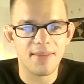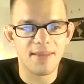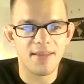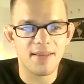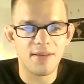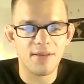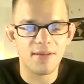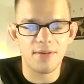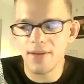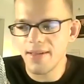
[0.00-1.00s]
that
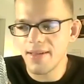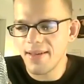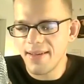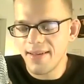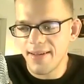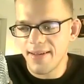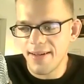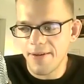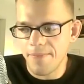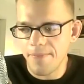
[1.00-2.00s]
you
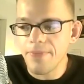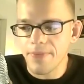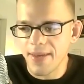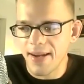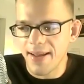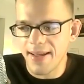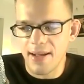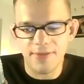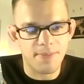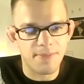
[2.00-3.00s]
kind of
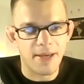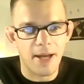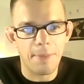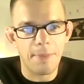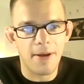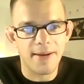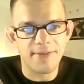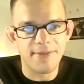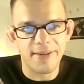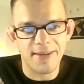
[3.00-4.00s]
have to pick up on if
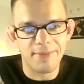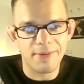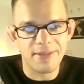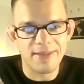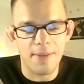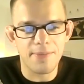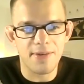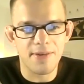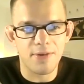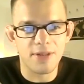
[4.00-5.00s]
they're going to be
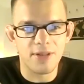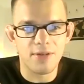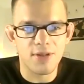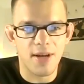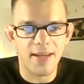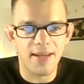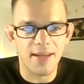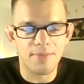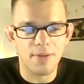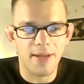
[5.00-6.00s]
receptive, or do you try to
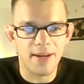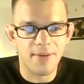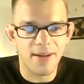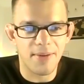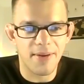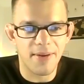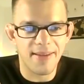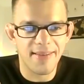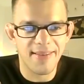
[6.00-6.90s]
implement it right away?